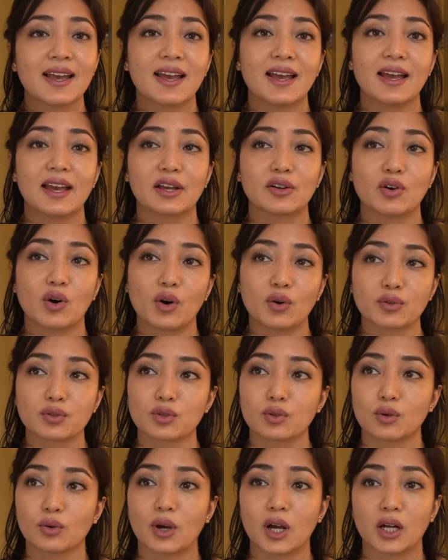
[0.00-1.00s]
and
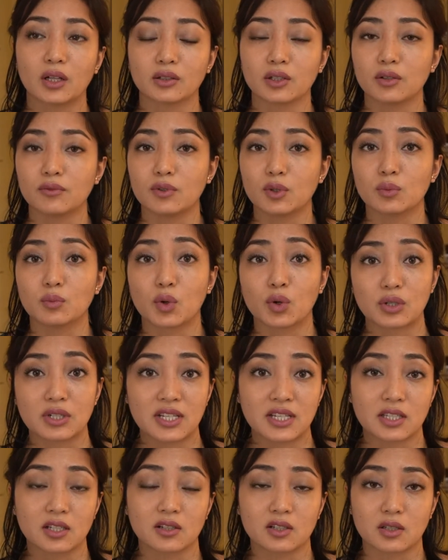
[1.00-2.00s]
also I'll give you more
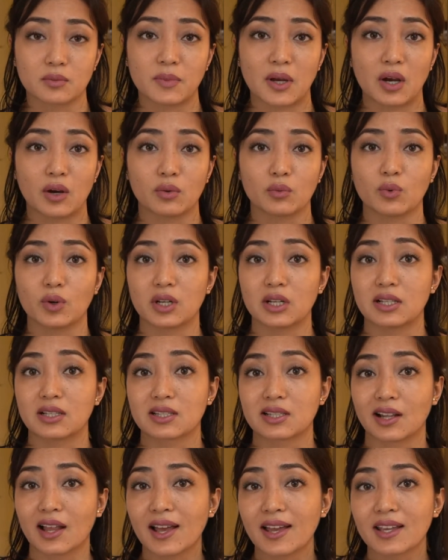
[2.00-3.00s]
details about what
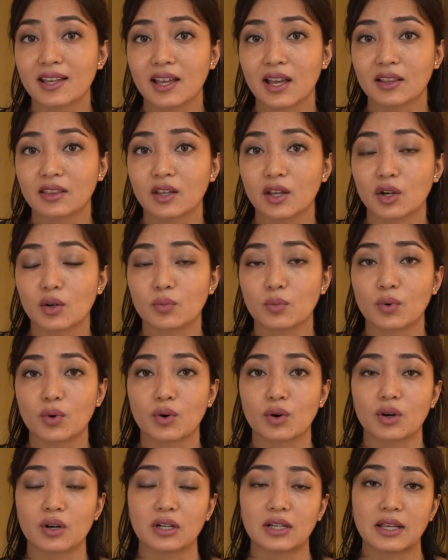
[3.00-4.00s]
it's like at the
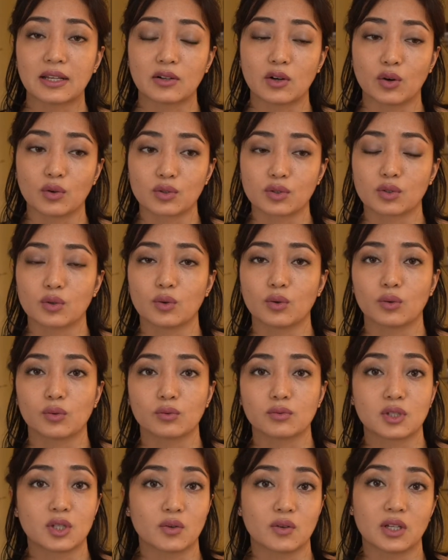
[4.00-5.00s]
airport, and also
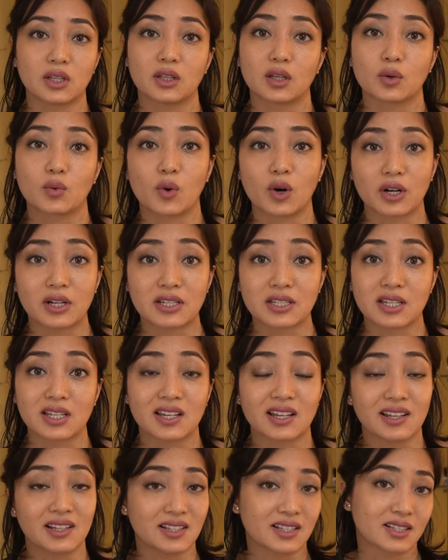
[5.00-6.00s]
during the
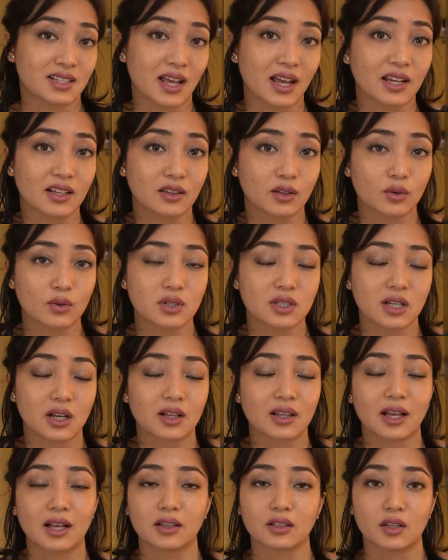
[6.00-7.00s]
quarantine inside the
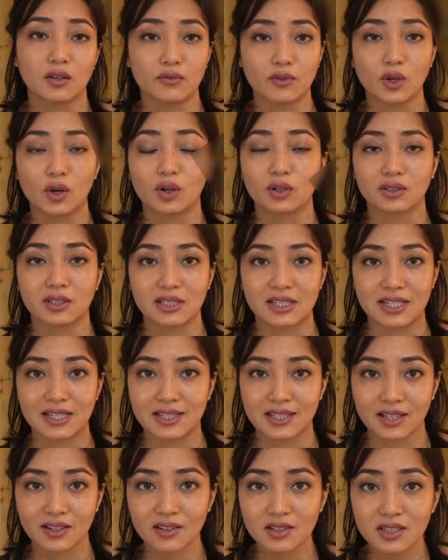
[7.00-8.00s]
hotel I'll give you all the
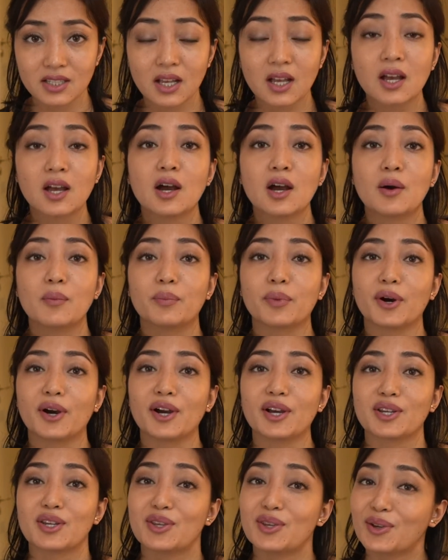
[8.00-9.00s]
details.
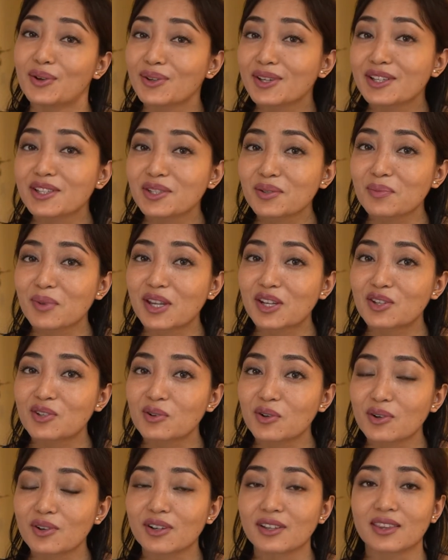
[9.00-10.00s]
But you need to make
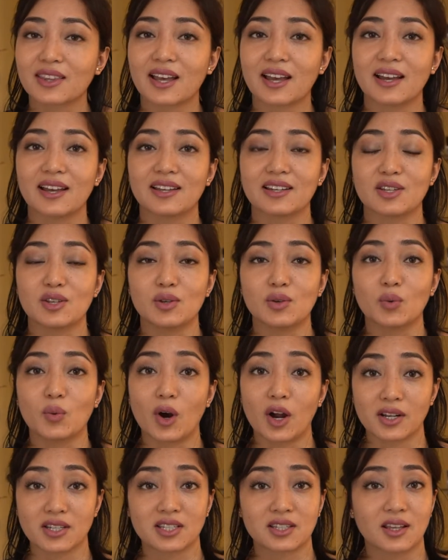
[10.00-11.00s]
sure that you
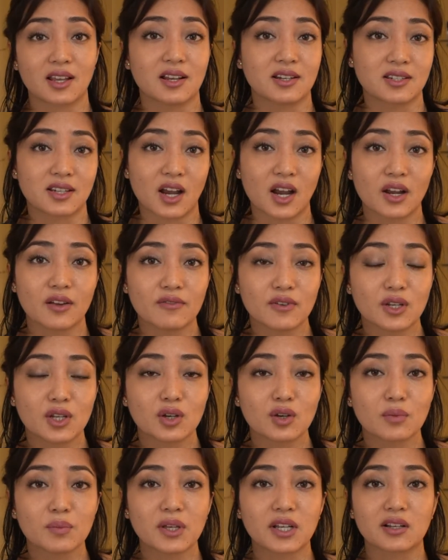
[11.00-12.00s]
watch the entire
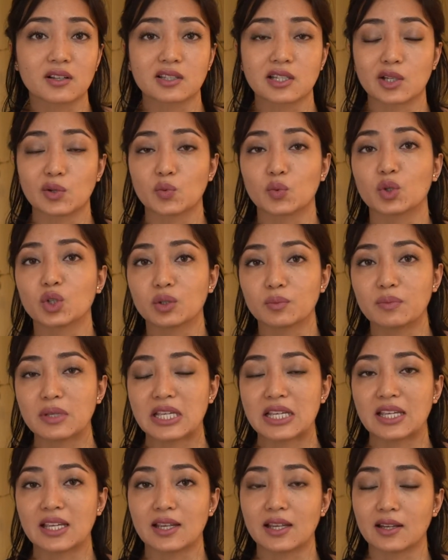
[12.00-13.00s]
video because it will
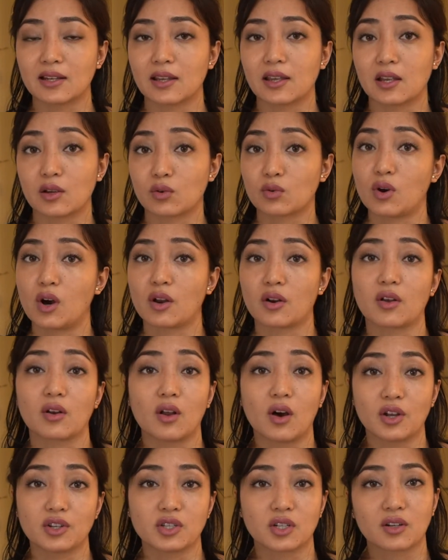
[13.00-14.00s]
be in a
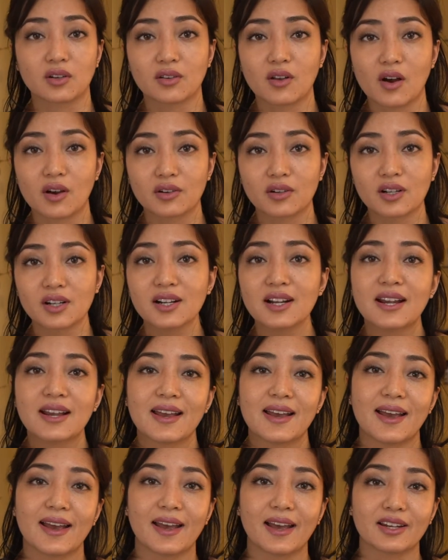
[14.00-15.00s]
chronological order,
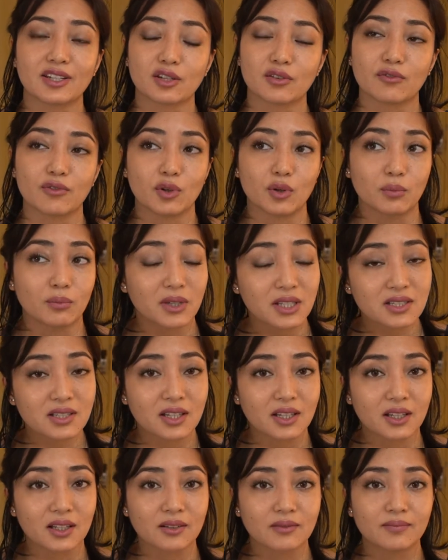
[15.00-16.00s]
and if you miss
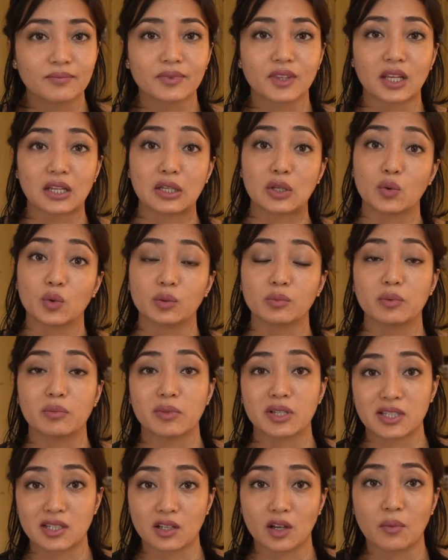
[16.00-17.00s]
it, then you will be
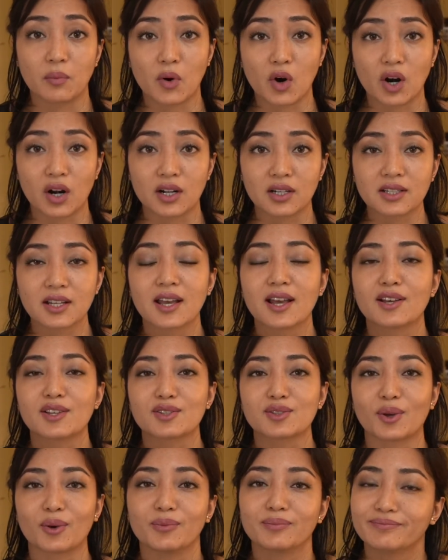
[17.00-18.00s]
missing a part.
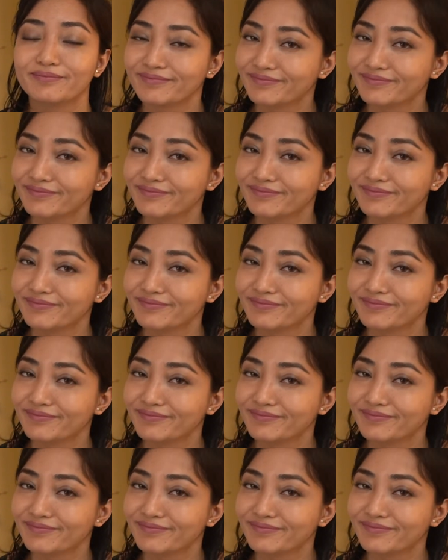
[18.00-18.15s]
So